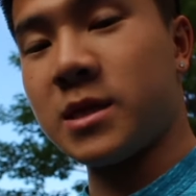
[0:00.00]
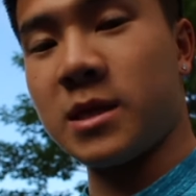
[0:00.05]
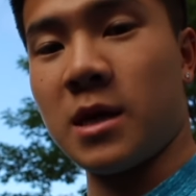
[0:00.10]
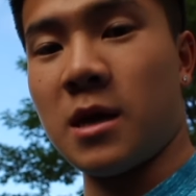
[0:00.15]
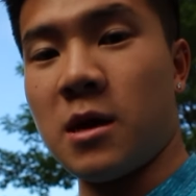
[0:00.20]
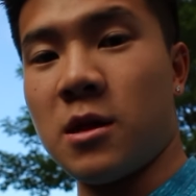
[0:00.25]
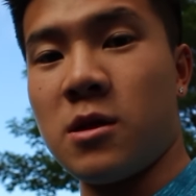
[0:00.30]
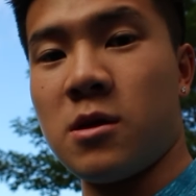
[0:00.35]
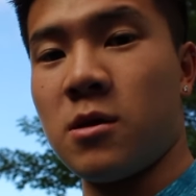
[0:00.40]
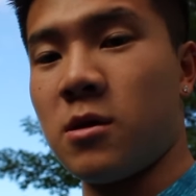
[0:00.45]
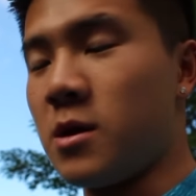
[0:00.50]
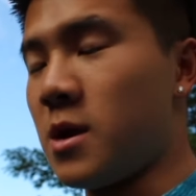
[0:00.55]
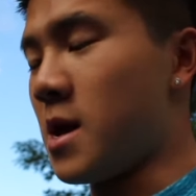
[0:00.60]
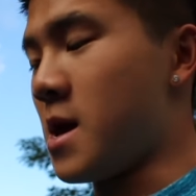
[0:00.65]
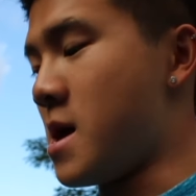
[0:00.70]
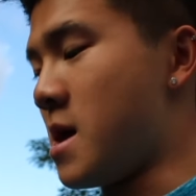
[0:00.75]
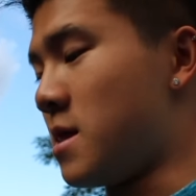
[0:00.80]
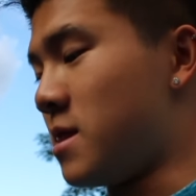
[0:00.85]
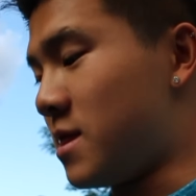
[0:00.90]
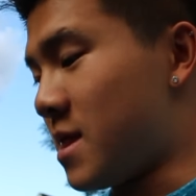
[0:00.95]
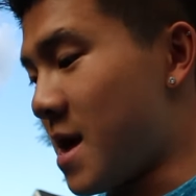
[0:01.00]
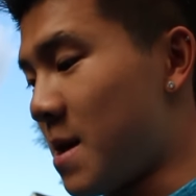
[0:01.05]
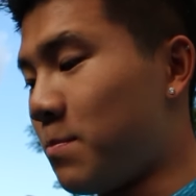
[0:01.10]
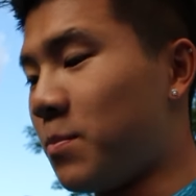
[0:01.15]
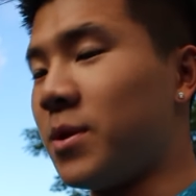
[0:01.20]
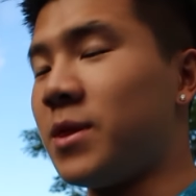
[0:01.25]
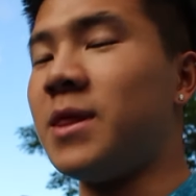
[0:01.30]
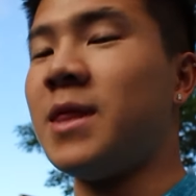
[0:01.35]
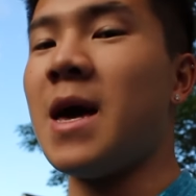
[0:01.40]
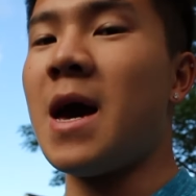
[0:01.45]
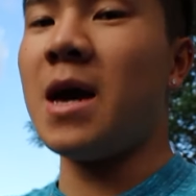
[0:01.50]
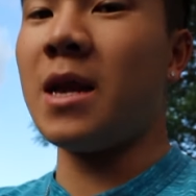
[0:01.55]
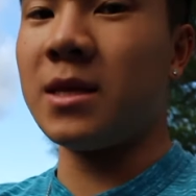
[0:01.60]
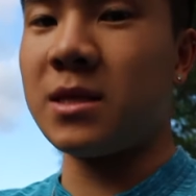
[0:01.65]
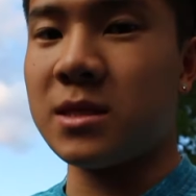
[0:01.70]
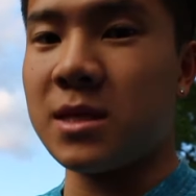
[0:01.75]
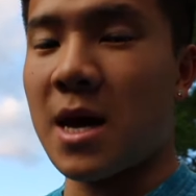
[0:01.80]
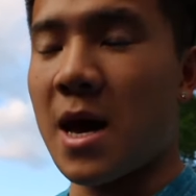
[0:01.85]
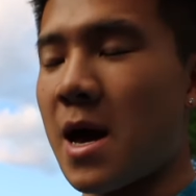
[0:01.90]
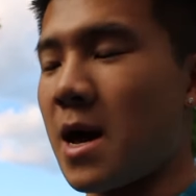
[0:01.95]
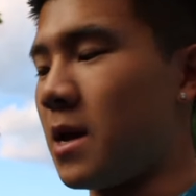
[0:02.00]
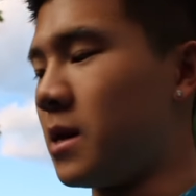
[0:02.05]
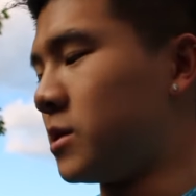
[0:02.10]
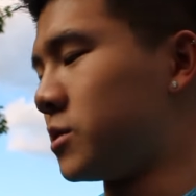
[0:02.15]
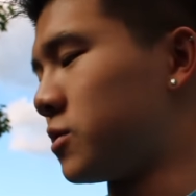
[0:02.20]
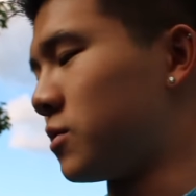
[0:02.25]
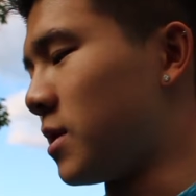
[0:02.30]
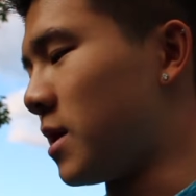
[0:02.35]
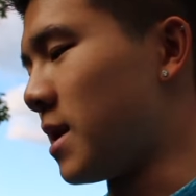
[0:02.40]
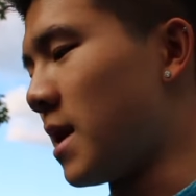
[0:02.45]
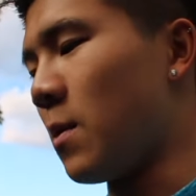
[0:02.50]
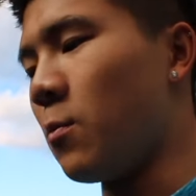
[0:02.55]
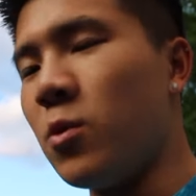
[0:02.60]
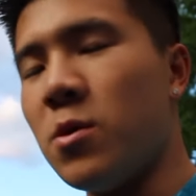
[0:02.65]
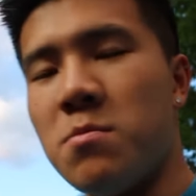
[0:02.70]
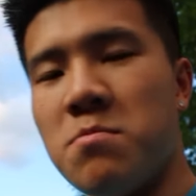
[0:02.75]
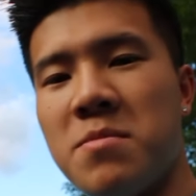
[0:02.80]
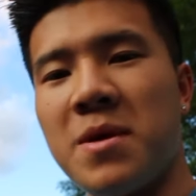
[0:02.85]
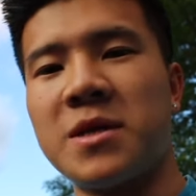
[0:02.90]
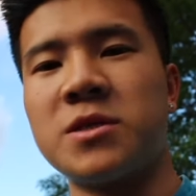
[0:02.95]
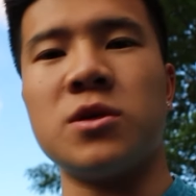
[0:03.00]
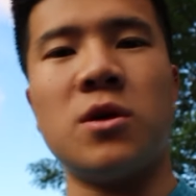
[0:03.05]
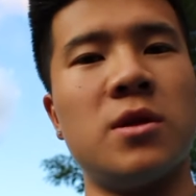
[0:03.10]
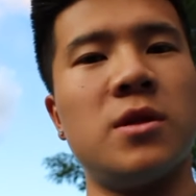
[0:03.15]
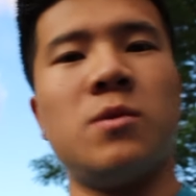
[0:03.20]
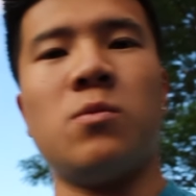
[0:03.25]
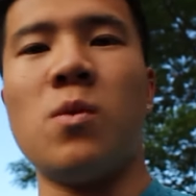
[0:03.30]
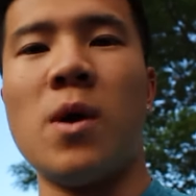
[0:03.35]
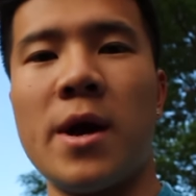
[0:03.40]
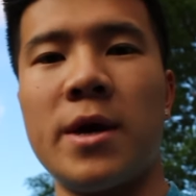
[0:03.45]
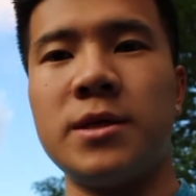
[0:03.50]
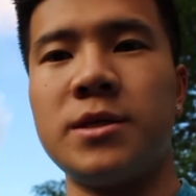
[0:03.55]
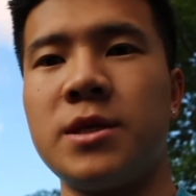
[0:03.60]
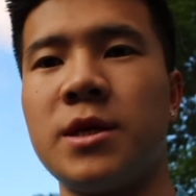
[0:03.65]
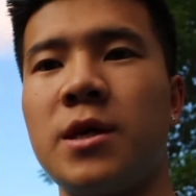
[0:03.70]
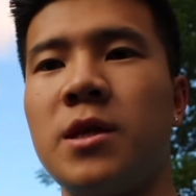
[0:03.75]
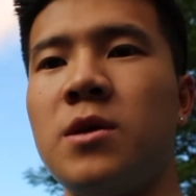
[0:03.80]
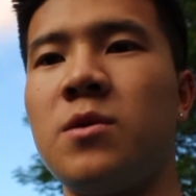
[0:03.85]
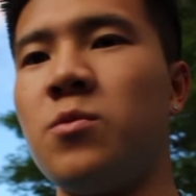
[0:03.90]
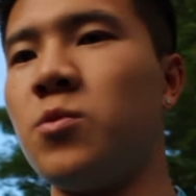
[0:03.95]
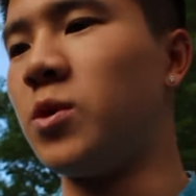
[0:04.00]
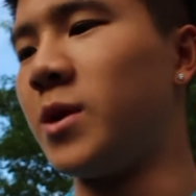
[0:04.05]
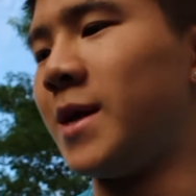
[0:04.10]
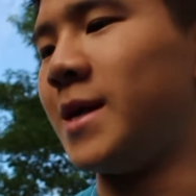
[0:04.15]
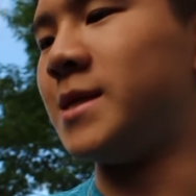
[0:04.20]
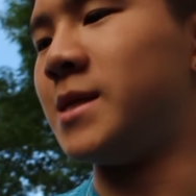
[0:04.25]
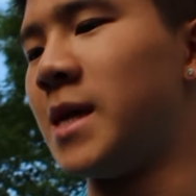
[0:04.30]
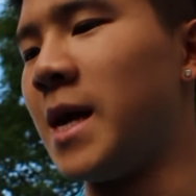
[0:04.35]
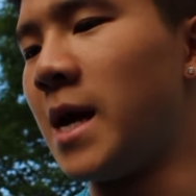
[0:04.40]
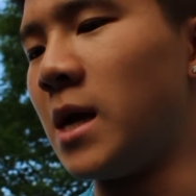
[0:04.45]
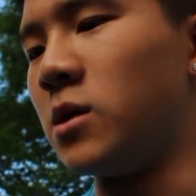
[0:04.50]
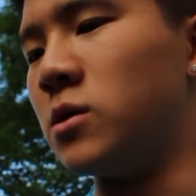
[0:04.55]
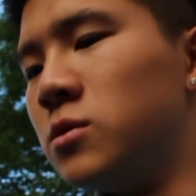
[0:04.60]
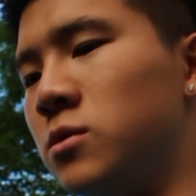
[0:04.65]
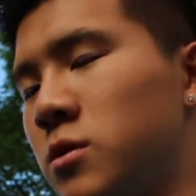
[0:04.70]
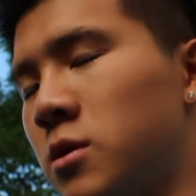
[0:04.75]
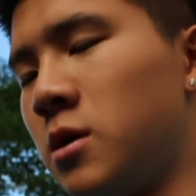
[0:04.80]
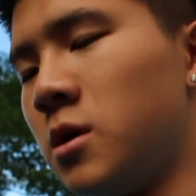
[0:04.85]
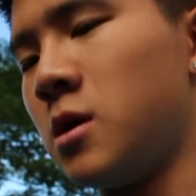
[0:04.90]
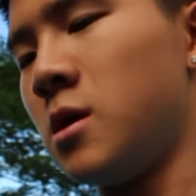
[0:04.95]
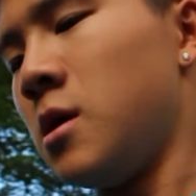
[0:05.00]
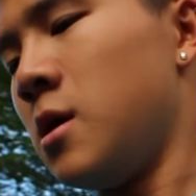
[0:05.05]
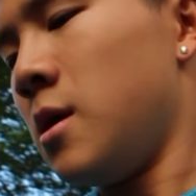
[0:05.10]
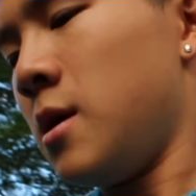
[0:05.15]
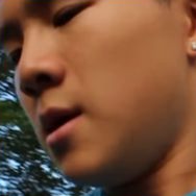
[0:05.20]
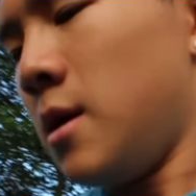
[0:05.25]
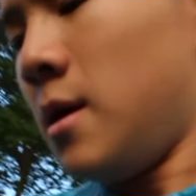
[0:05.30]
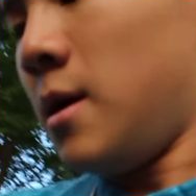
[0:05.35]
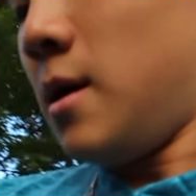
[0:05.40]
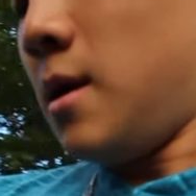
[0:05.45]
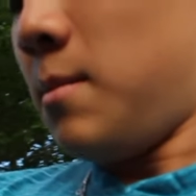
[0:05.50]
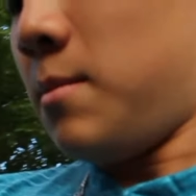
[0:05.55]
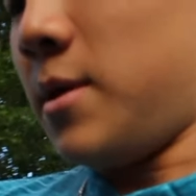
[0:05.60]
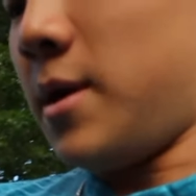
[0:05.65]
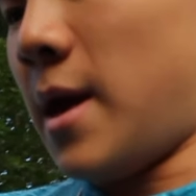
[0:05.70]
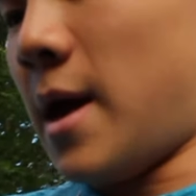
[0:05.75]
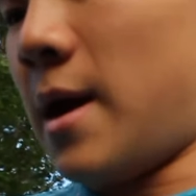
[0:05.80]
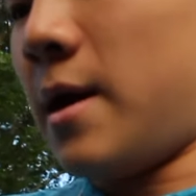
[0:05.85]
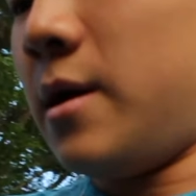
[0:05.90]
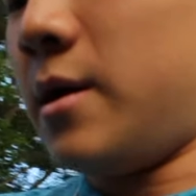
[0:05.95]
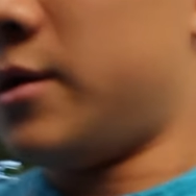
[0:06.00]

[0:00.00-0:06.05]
together, and then put that aside. So then I wouldn't mix all the wires together and wouldn't get tangled. But yeah,